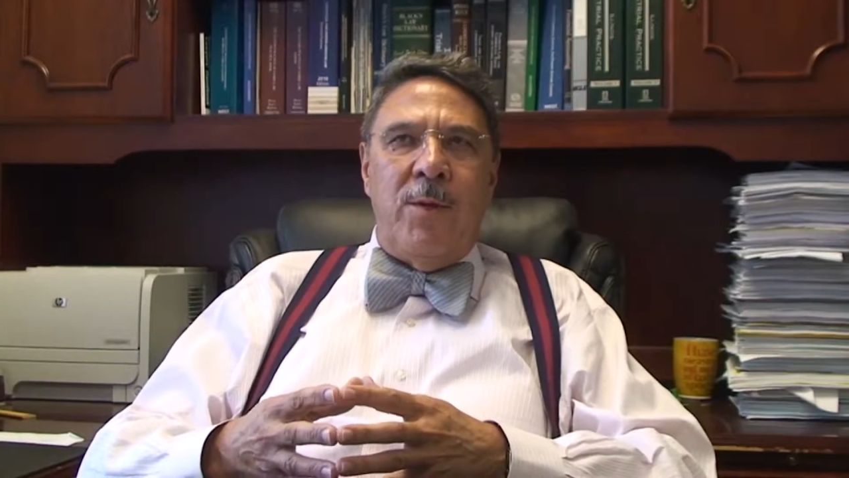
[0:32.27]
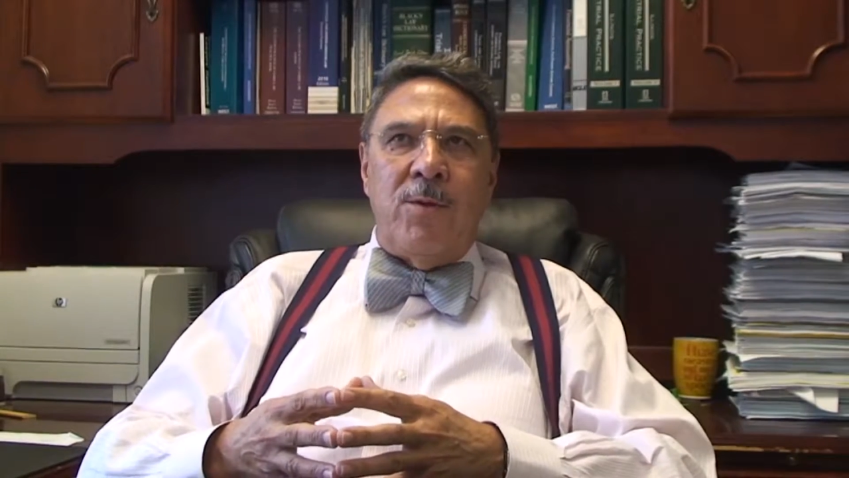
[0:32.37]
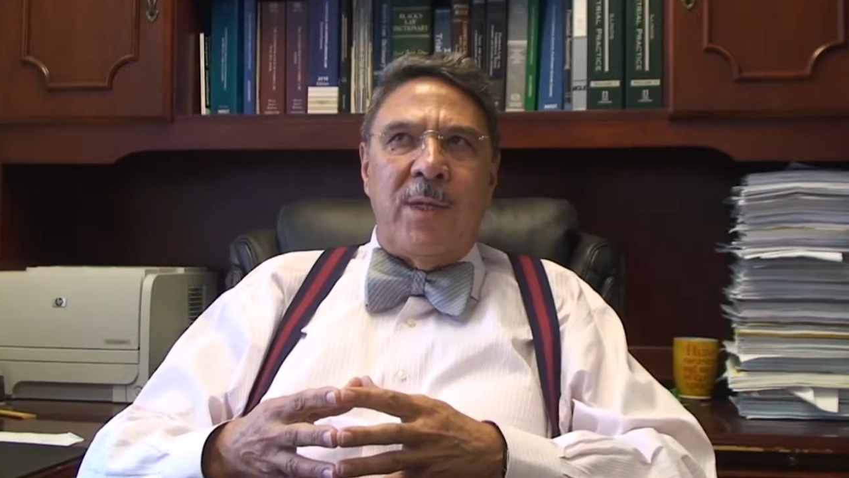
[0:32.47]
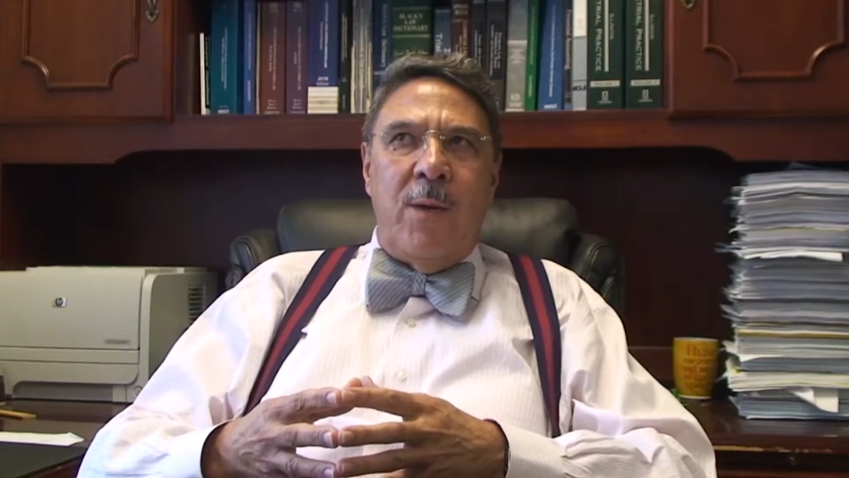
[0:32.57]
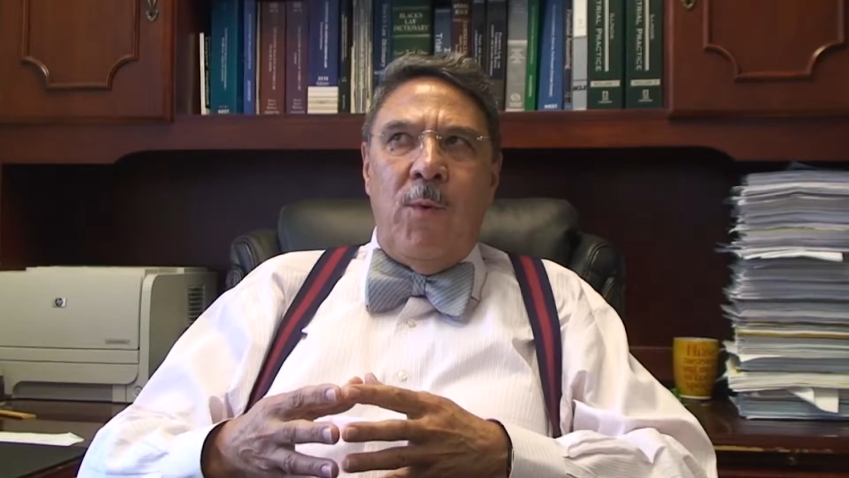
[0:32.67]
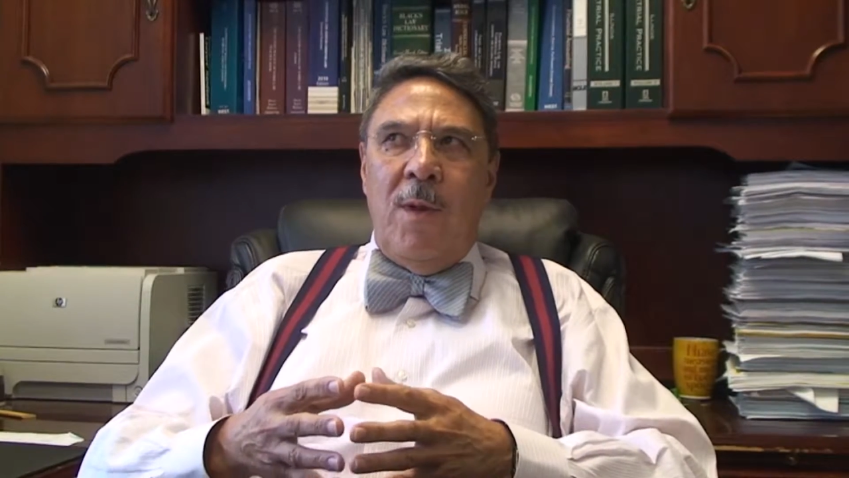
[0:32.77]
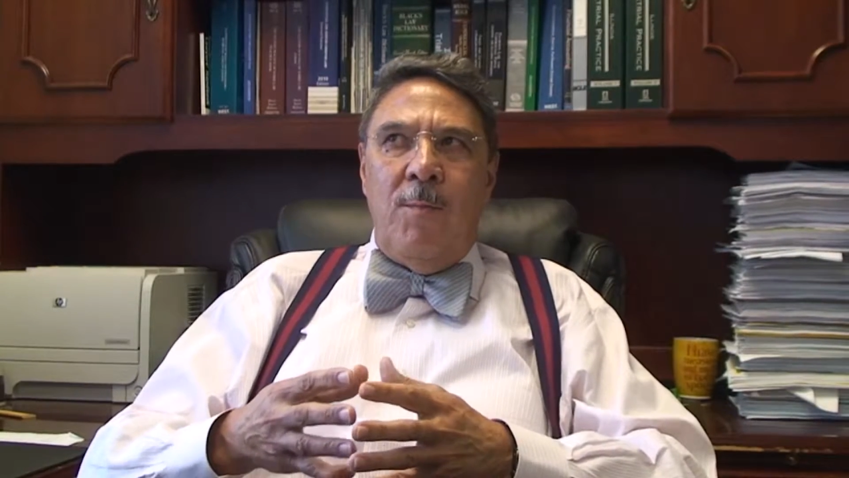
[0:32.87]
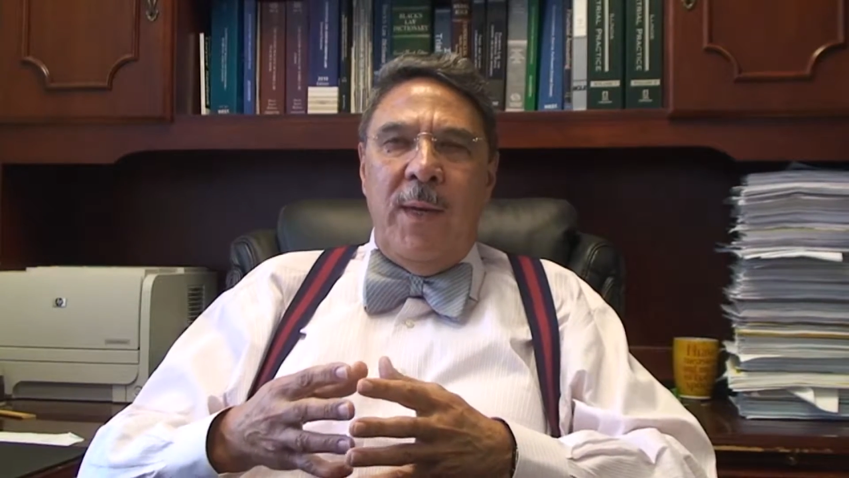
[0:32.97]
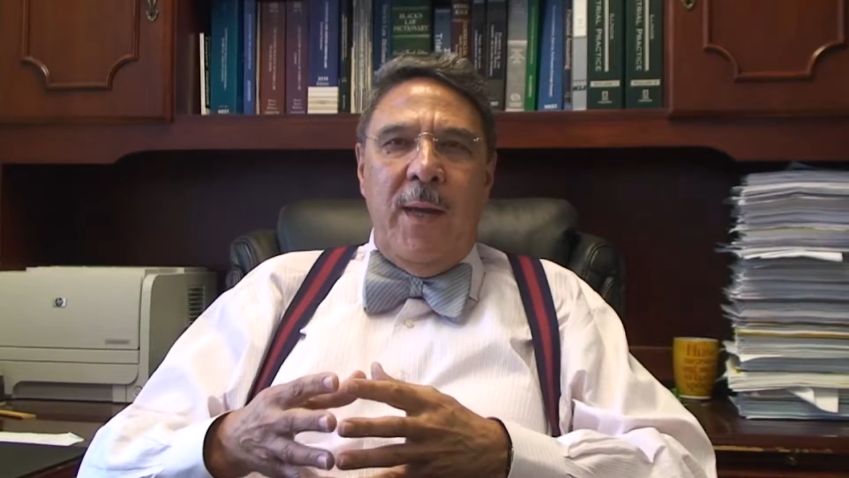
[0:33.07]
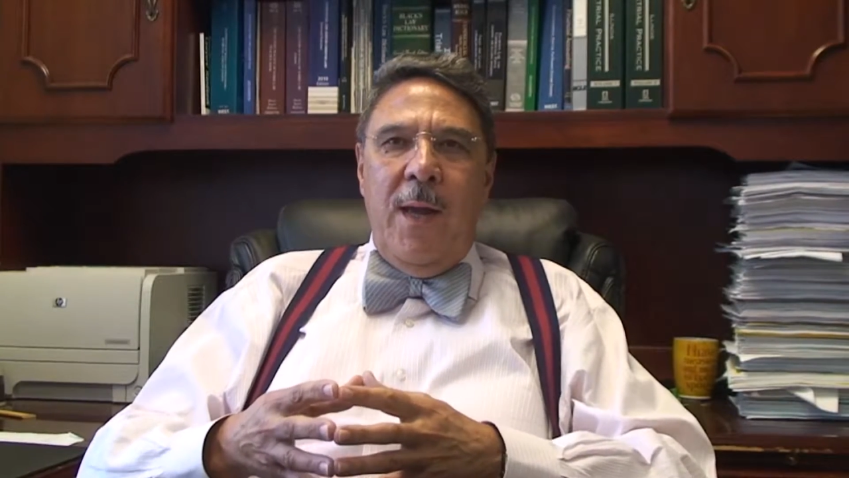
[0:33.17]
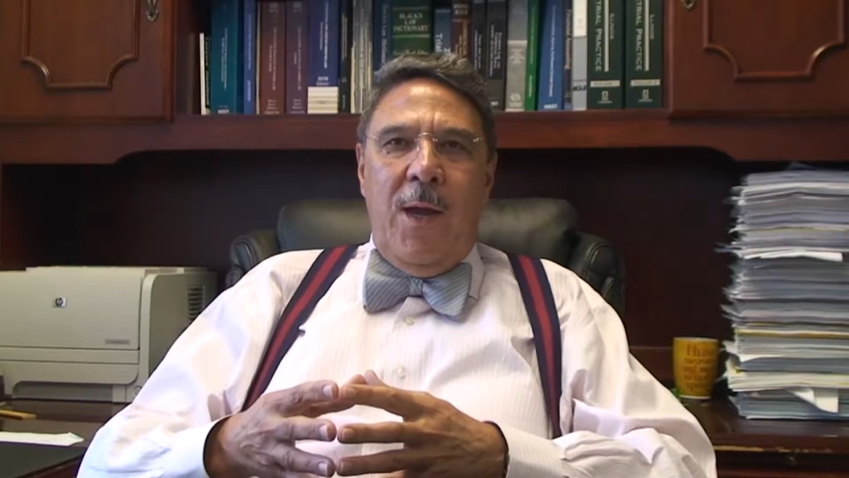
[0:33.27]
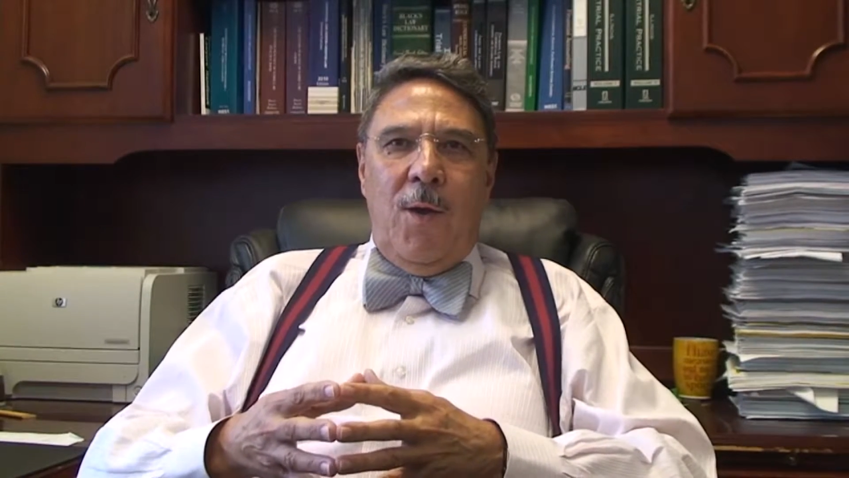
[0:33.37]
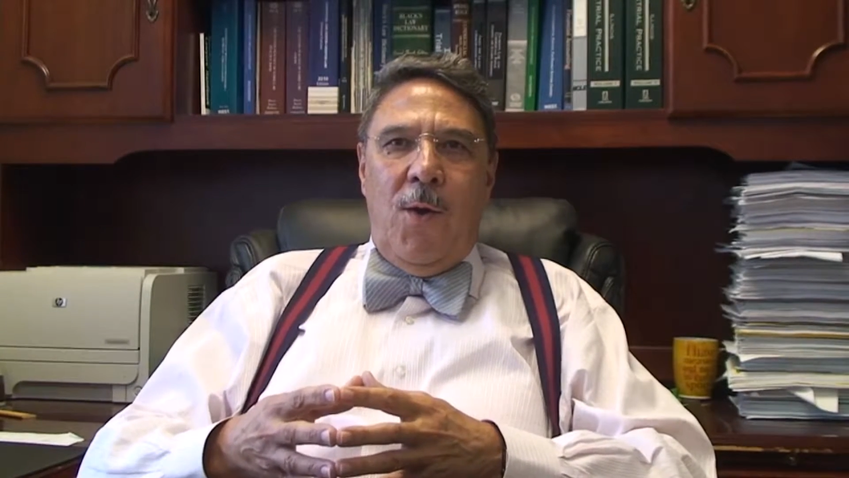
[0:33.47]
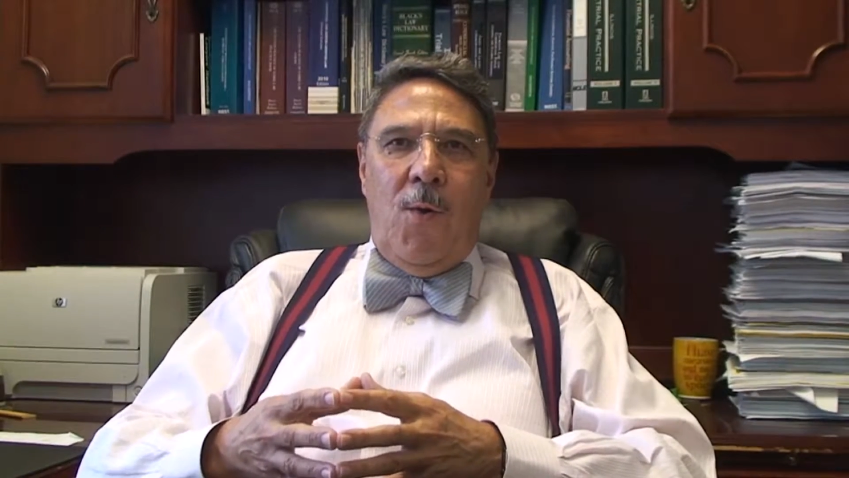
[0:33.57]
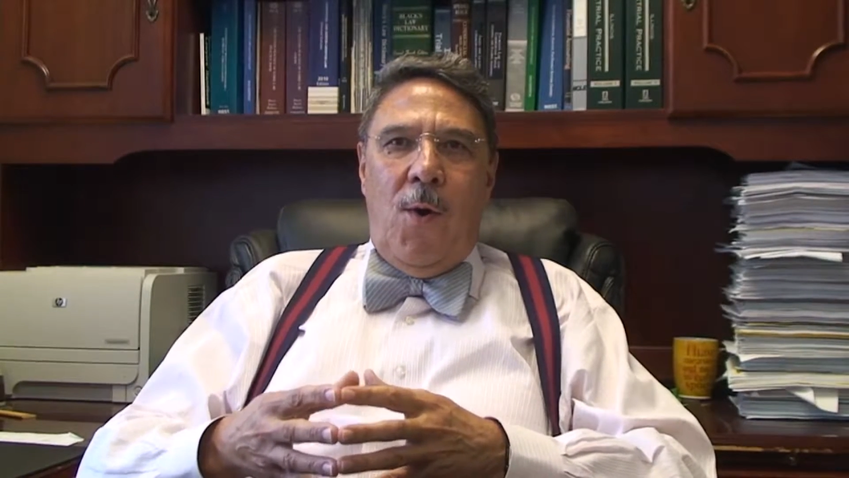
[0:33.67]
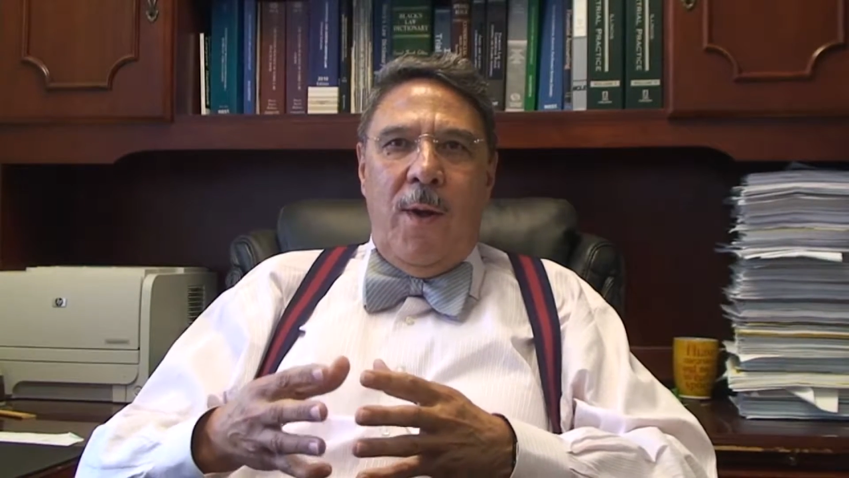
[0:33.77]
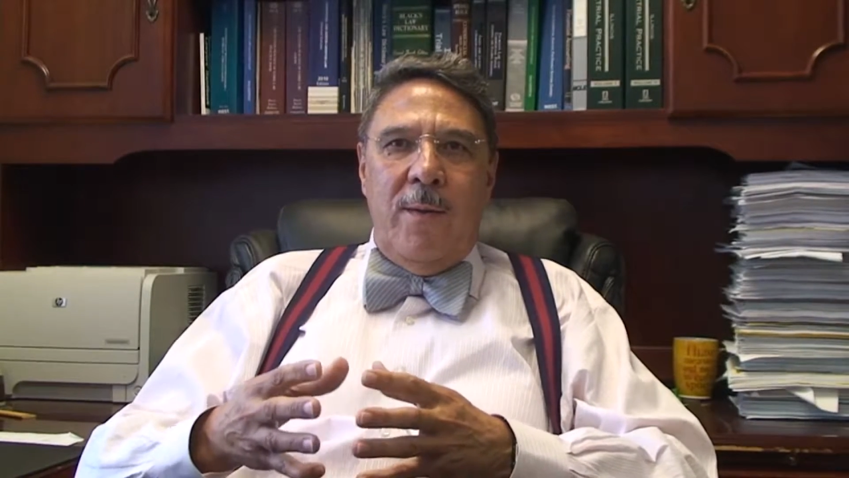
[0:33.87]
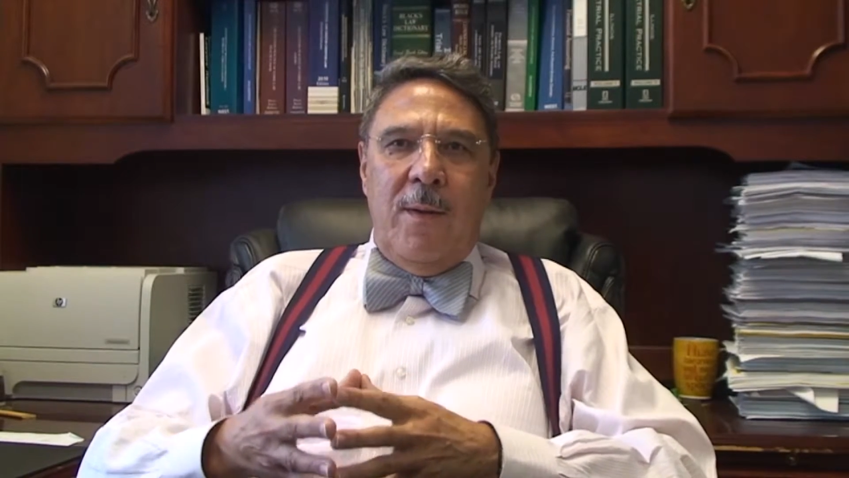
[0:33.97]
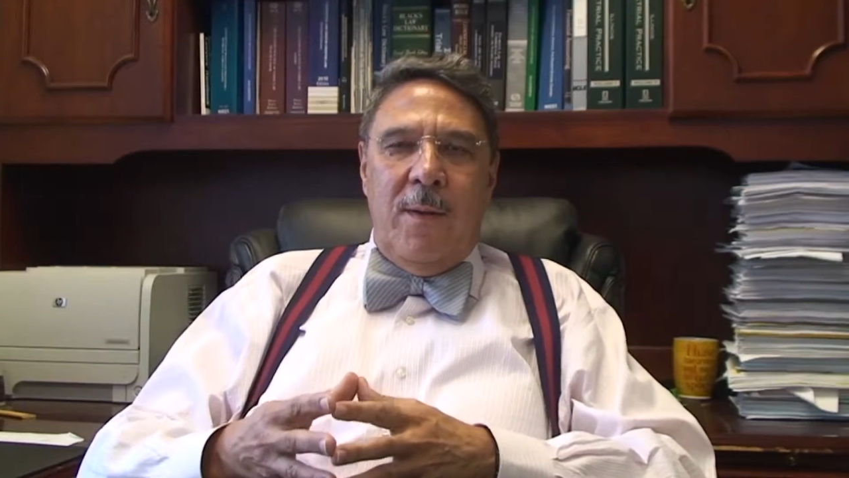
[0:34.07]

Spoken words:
and you say, well, let me go on